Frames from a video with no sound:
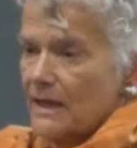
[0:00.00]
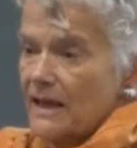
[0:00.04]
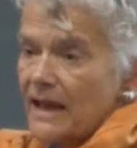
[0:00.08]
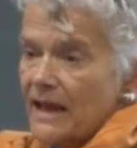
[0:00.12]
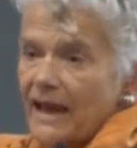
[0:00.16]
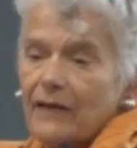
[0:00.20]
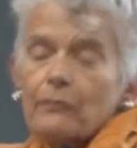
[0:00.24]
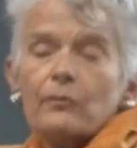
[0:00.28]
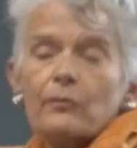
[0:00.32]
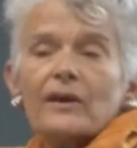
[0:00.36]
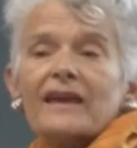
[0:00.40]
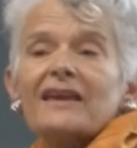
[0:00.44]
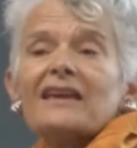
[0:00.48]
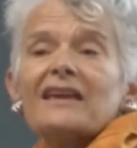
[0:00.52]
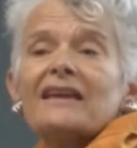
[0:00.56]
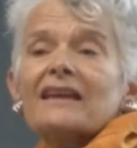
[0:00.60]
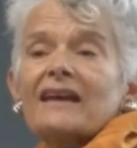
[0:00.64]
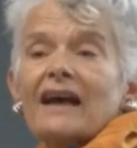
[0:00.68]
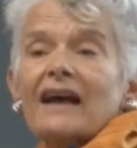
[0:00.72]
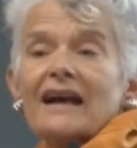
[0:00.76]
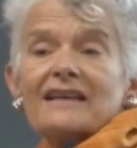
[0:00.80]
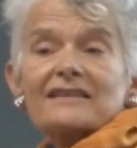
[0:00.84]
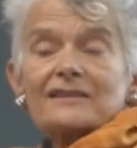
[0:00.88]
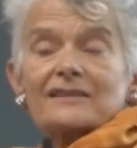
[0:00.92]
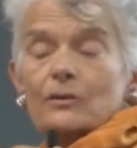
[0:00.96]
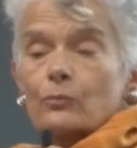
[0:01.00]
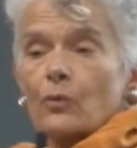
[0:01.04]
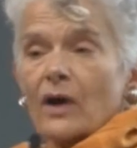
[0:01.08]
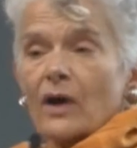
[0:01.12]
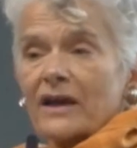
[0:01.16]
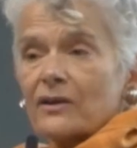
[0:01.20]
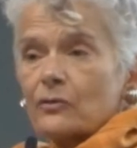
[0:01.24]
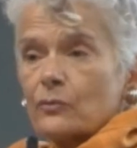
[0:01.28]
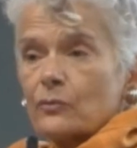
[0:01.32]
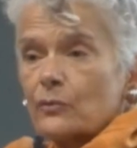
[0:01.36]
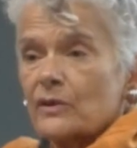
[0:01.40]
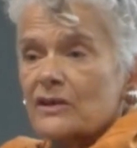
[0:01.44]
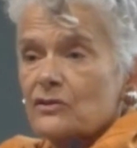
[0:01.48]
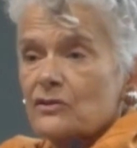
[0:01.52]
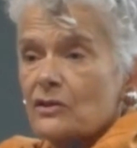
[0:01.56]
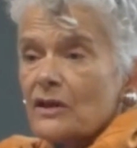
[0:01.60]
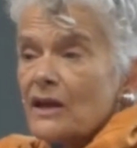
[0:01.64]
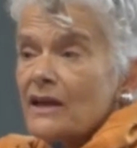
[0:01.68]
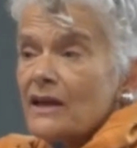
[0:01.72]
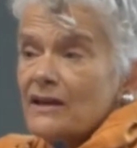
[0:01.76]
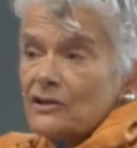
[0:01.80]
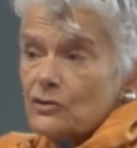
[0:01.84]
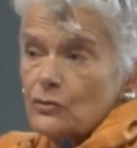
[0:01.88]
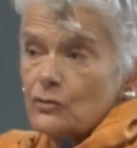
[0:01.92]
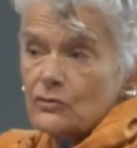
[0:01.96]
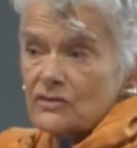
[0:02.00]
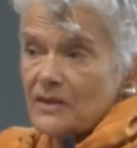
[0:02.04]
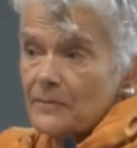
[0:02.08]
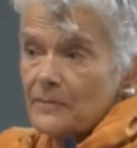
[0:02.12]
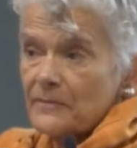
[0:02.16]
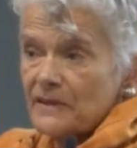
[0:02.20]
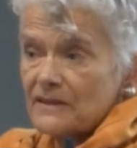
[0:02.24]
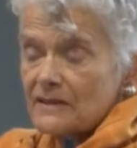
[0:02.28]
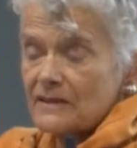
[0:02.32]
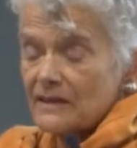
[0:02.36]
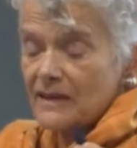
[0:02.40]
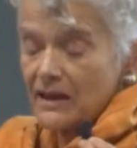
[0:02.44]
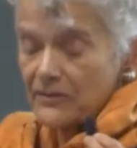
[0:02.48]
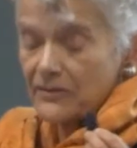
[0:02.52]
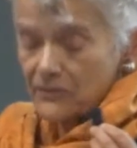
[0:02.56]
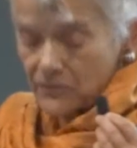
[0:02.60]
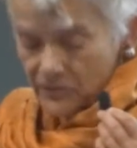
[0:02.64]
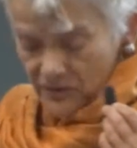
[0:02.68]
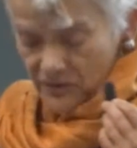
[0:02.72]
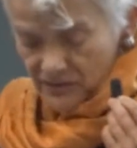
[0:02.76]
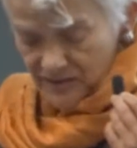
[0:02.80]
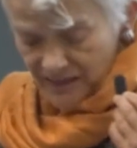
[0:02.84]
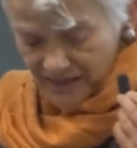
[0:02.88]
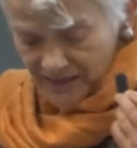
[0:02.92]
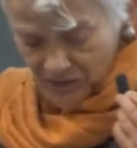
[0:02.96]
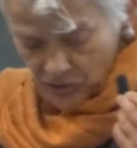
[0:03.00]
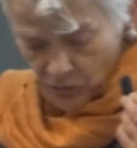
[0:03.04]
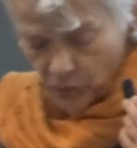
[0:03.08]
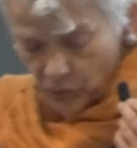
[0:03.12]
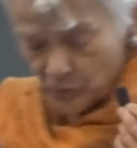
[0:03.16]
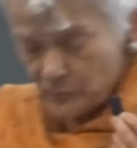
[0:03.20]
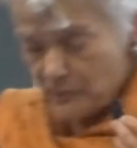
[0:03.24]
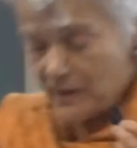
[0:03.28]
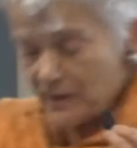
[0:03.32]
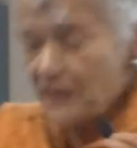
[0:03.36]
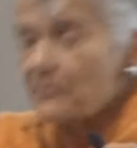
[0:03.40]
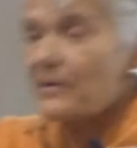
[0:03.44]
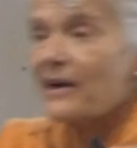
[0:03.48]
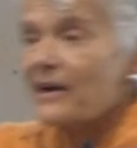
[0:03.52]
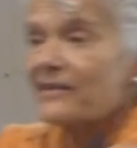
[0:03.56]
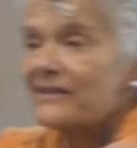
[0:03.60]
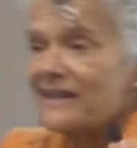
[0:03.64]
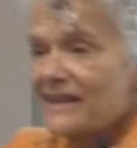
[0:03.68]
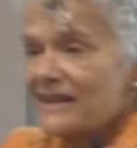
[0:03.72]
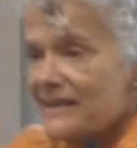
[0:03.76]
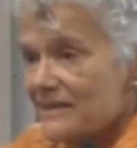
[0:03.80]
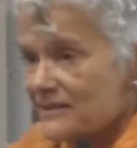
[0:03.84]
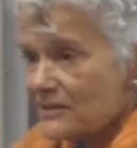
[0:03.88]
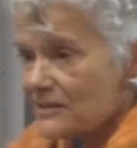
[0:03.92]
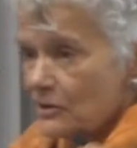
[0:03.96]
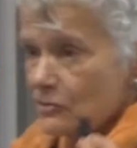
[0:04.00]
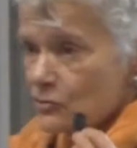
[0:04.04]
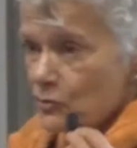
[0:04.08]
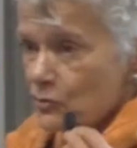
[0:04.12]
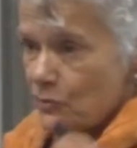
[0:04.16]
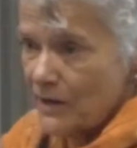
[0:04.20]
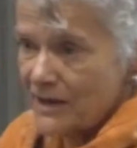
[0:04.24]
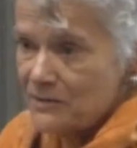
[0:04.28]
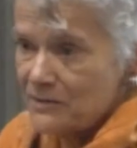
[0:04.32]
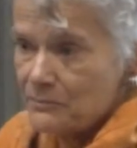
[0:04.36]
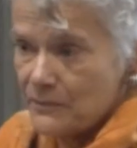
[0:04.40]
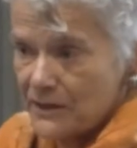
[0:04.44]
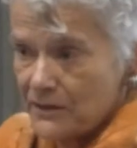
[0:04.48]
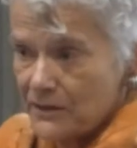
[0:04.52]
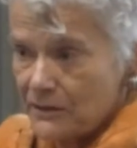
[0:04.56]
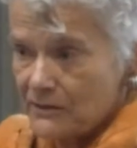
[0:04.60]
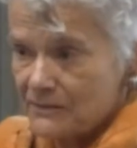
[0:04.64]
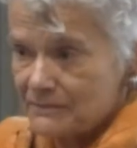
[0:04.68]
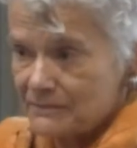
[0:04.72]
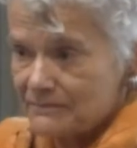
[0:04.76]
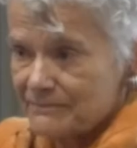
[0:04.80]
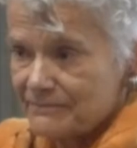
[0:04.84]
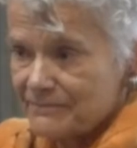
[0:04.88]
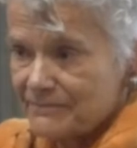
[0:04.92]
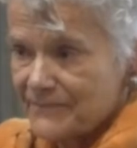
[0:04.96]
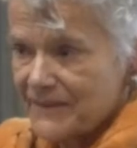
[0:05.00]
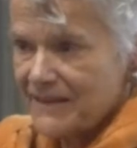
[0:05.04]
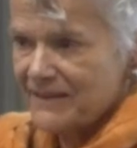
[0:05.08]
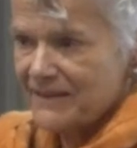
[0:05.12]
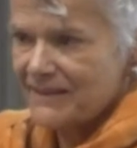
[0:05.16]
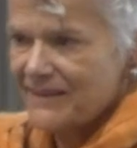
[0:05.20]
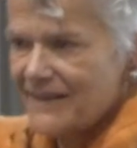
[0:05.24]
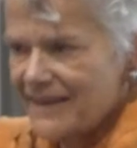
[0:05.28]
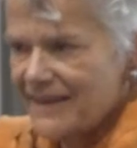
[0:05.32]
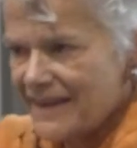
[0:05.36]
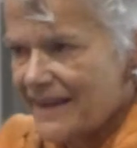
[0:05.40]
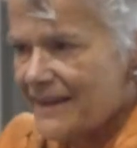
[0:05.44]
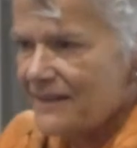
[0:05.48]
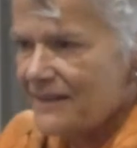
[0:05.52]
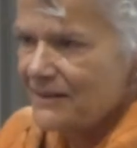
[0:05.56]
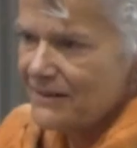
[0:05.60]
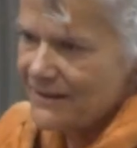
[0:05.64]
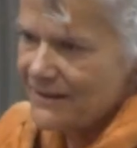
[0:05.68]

And I said, why don't we do something together? Because he told me about his treadmill. He